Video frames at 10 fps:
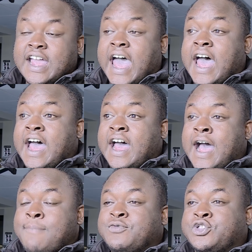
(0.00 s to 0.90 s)

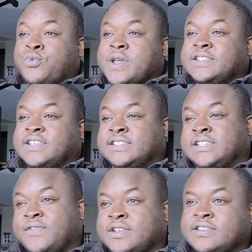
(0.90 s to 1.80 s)
I'm
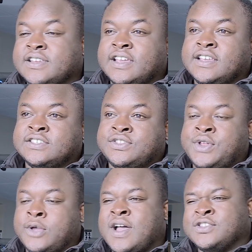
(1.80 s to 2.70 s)
27, he's
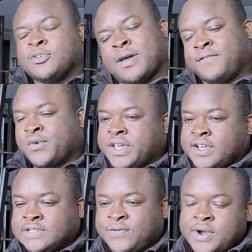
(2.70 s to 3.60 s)
31, so about
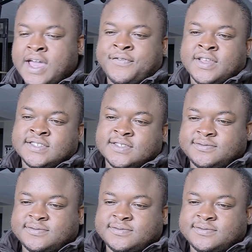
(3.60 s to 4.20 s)
4.5 years.